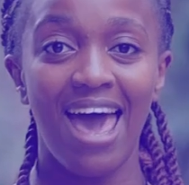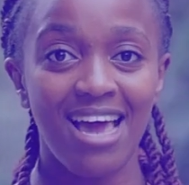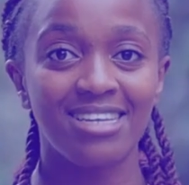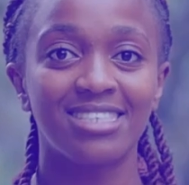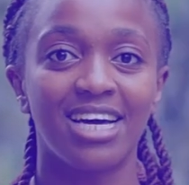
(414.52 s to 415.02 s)

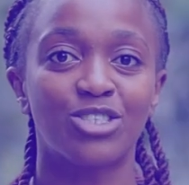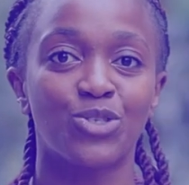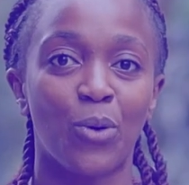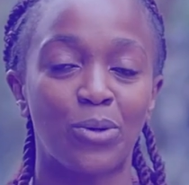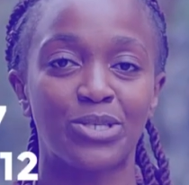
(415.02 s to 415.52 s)
and
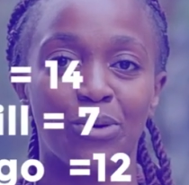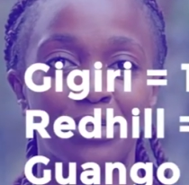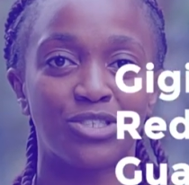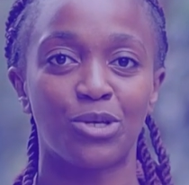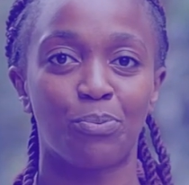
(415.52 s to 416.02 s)
to also
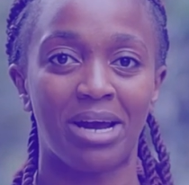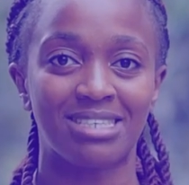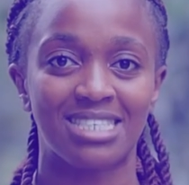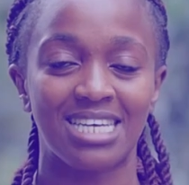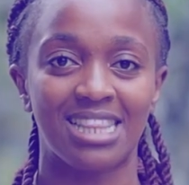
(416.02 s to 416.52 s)
continue
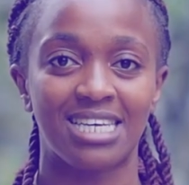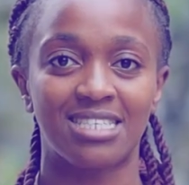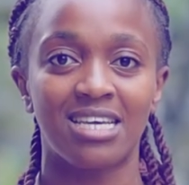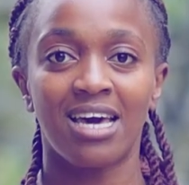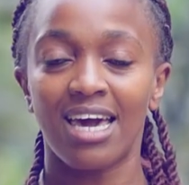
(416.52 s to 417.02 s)
practicing
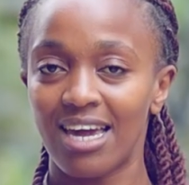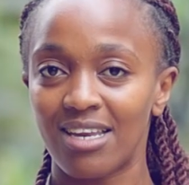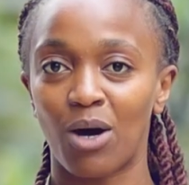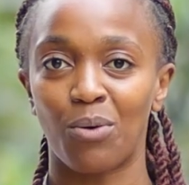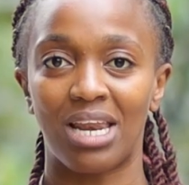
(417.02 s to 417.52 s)
this
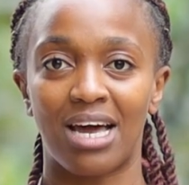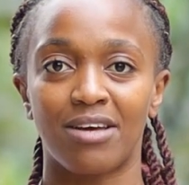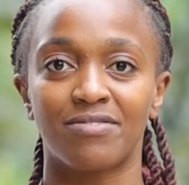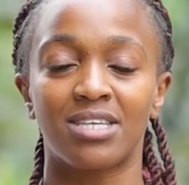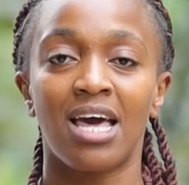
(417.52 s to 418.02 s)
in our
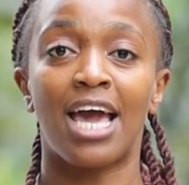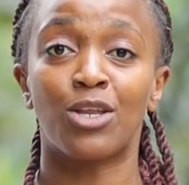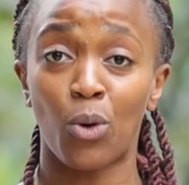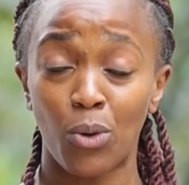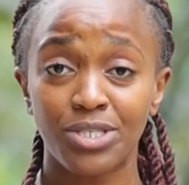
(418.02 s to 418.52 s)
lives
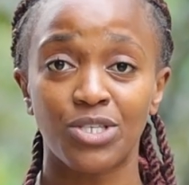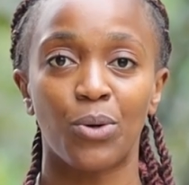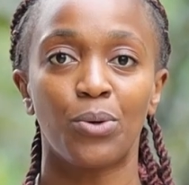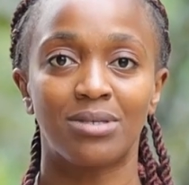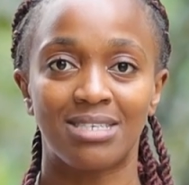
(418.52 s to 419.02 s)
and
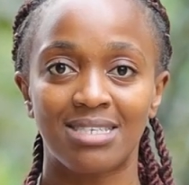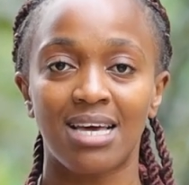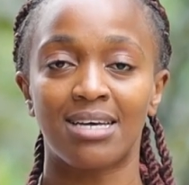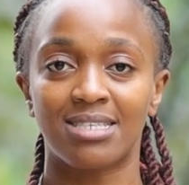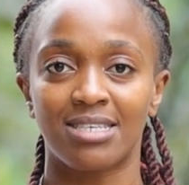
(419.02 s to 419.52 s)
also
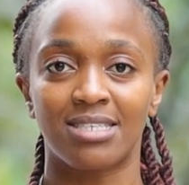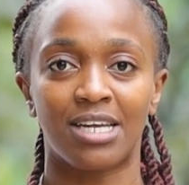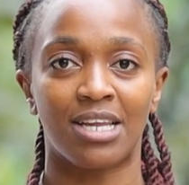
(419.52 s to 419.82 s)
discuss this